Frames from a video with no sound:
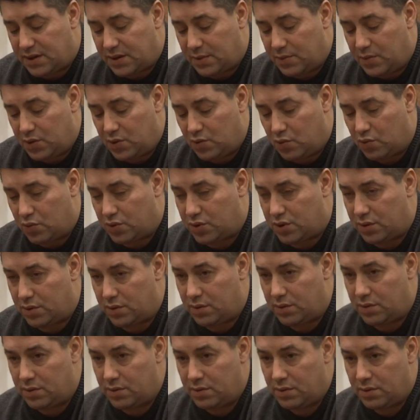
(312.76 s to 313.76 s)
And do that
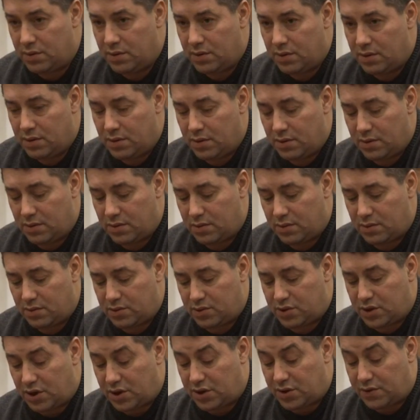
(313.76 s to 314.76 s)
faster rather than
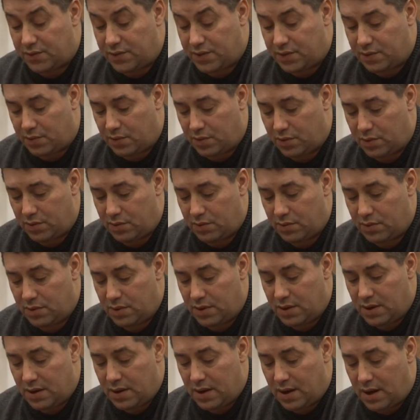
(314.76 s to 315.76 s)
he does. He uses
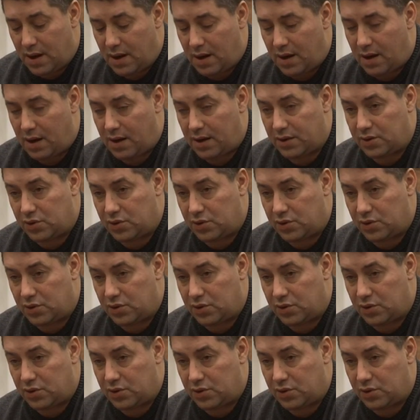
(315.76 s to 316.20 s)
his gun.